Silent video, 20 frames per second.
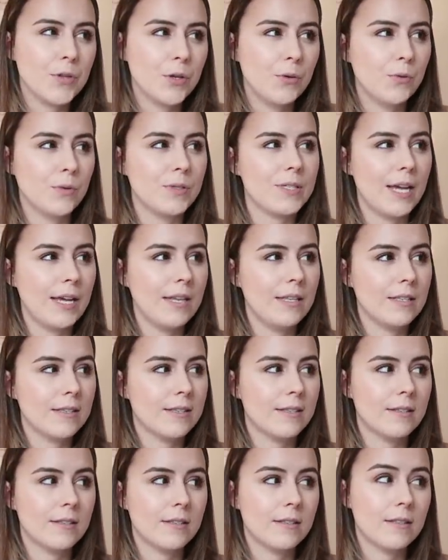All Saints,
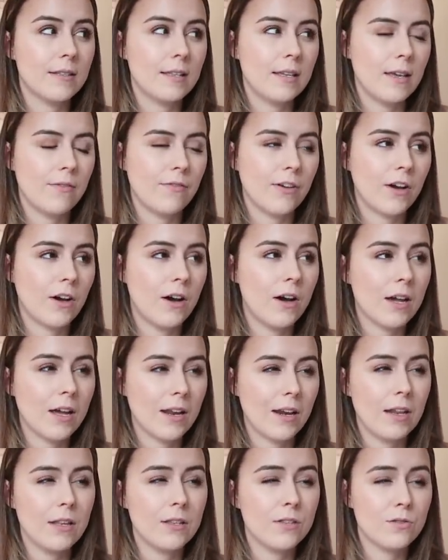if I can't
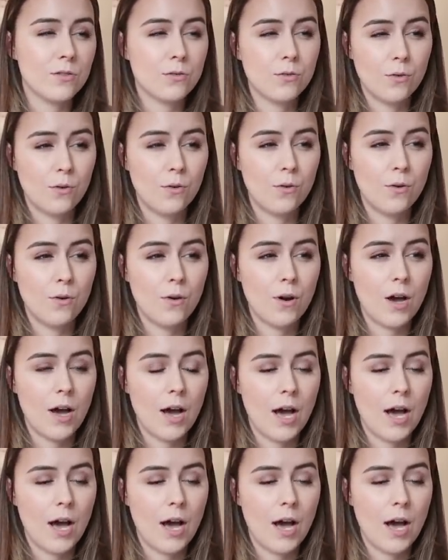get it in store,